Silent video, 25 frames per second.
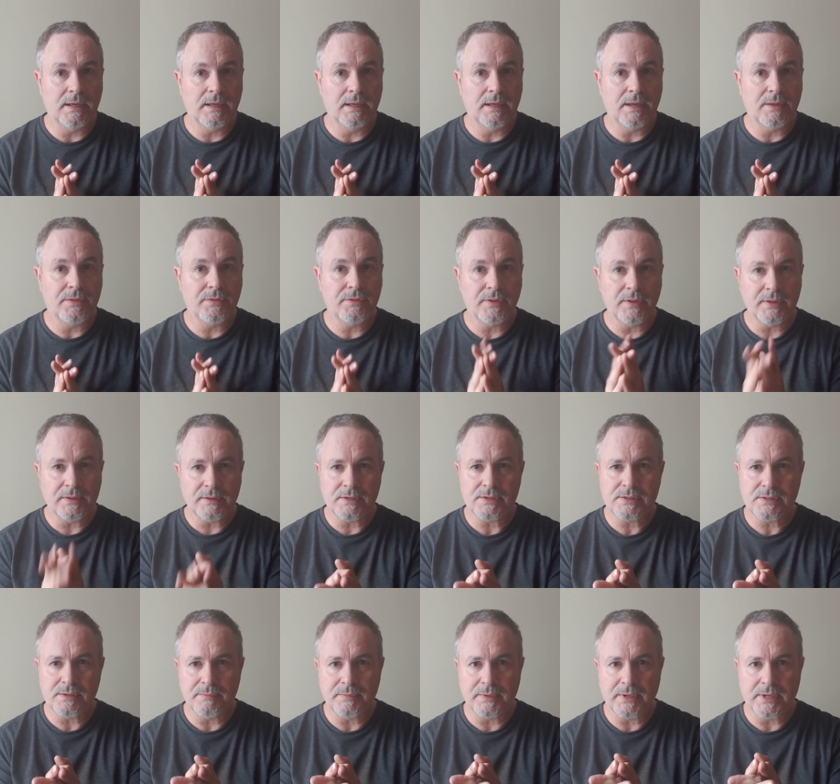I think there's
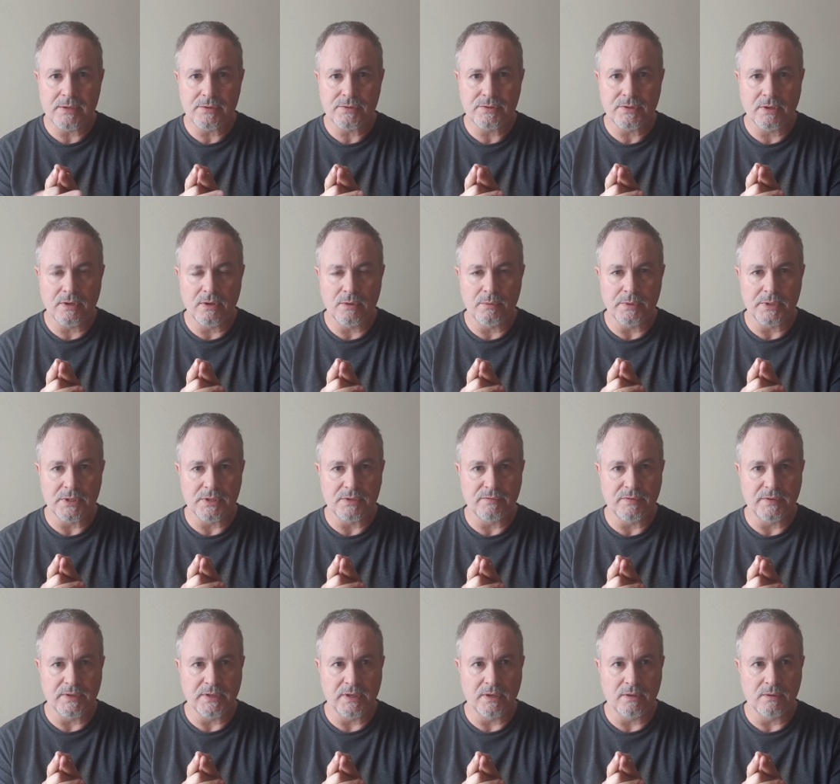something else to go with this
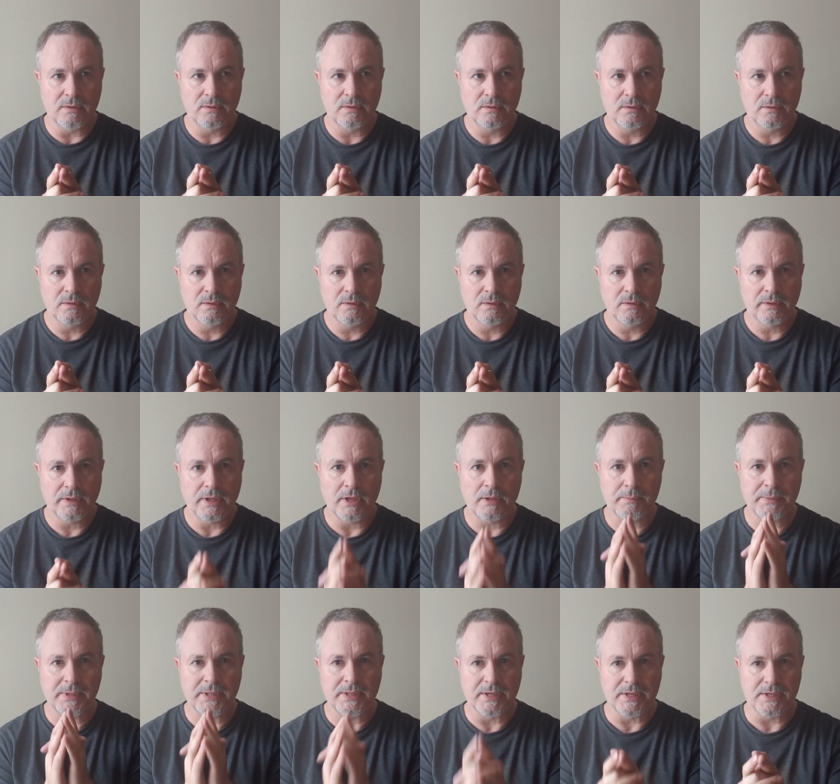video. That'll
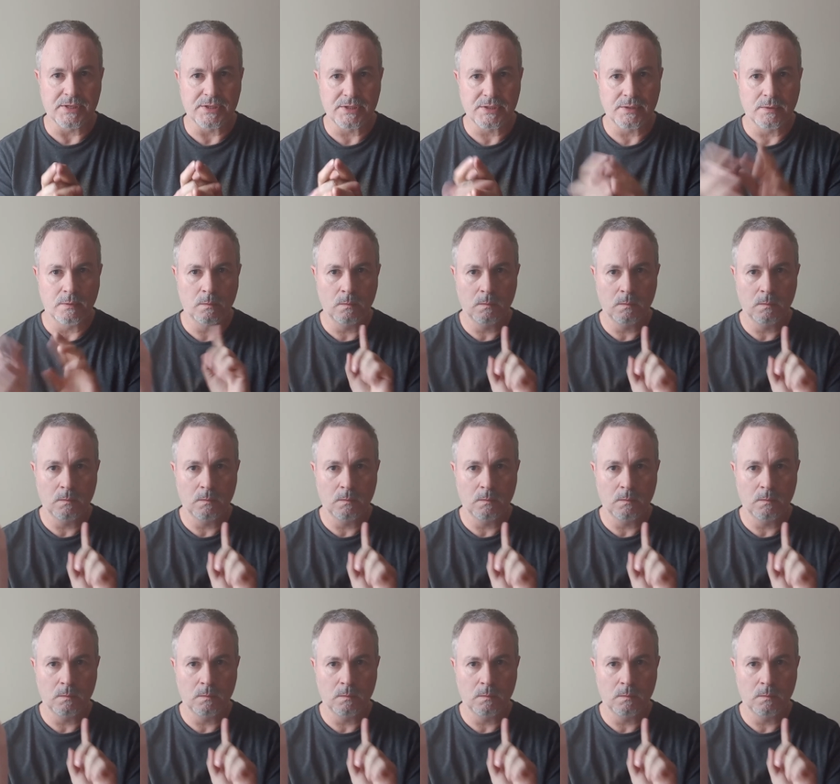be this.